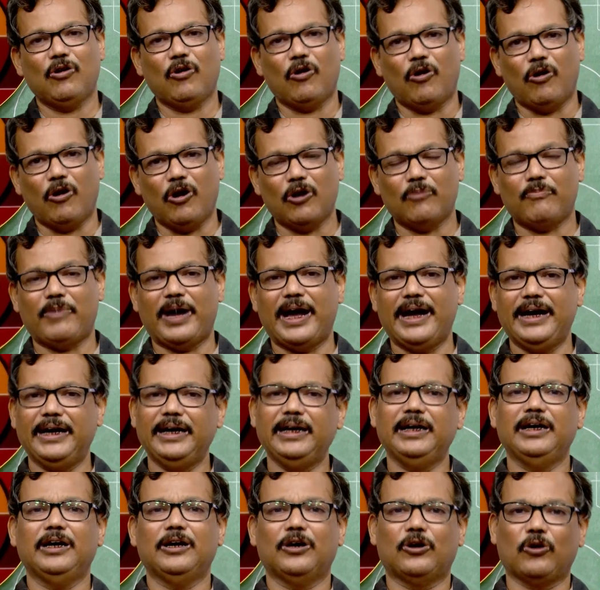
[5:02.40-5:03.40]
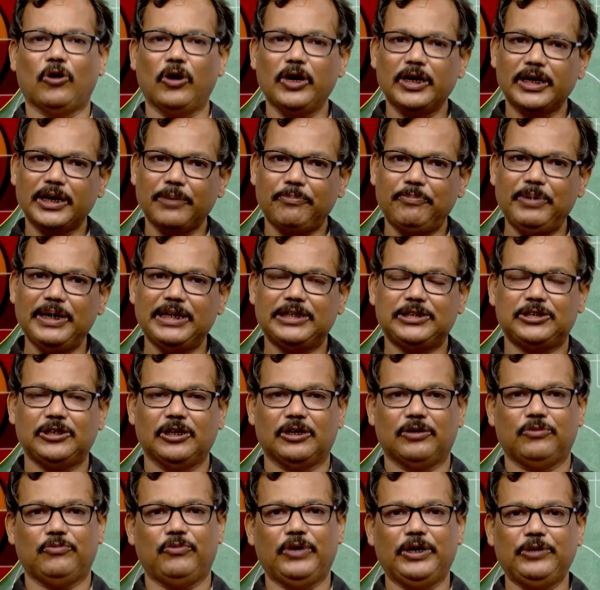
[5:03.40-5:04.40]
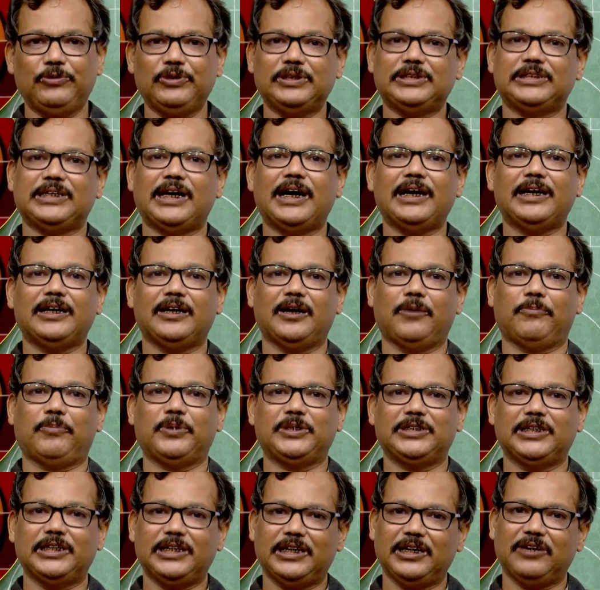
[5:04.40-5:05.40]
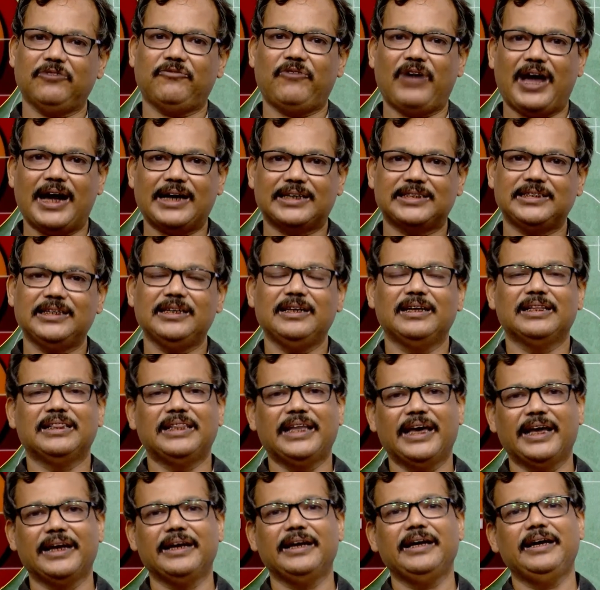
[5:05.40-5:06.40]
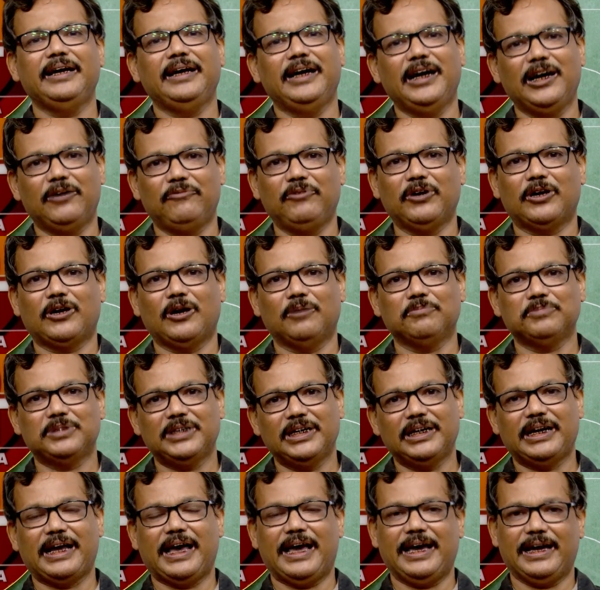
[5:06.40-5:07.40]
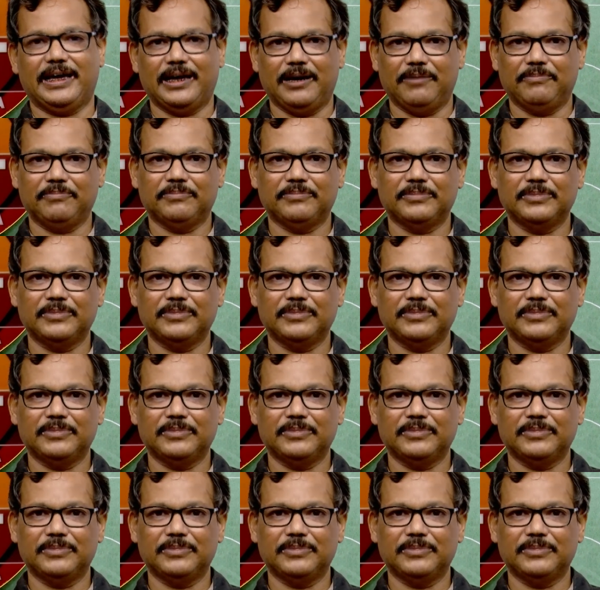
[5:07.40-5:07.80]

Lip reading: or by drawing a picture, when we start representing facts, then it becomes a diagram.